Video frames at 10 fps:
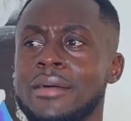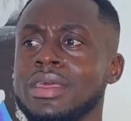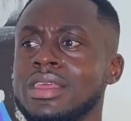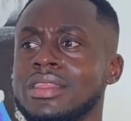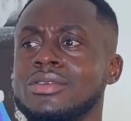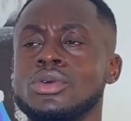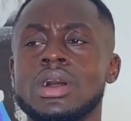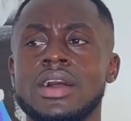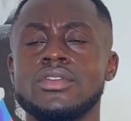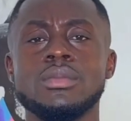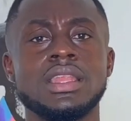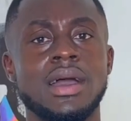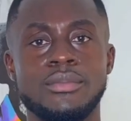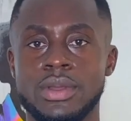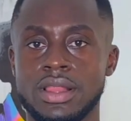I mean, you don't have to be
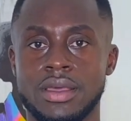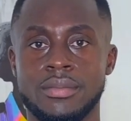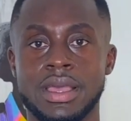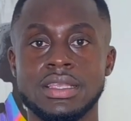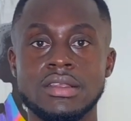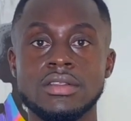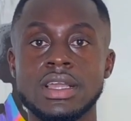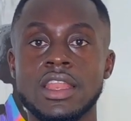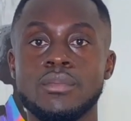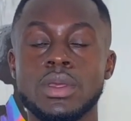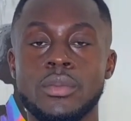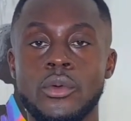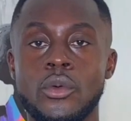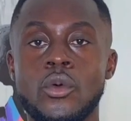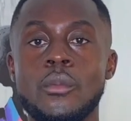that brilliant, man. Just look at the
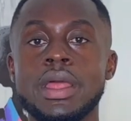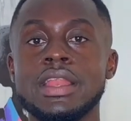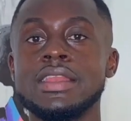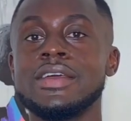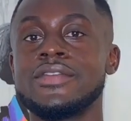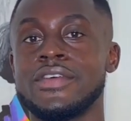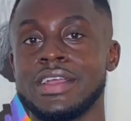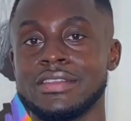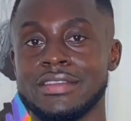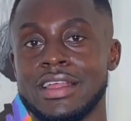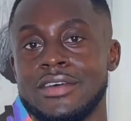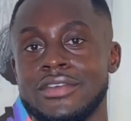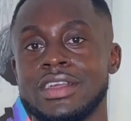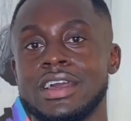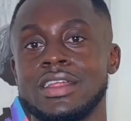people who made a difference in
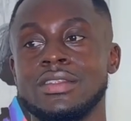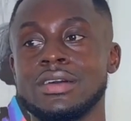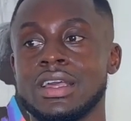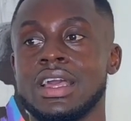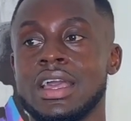Africa. And look,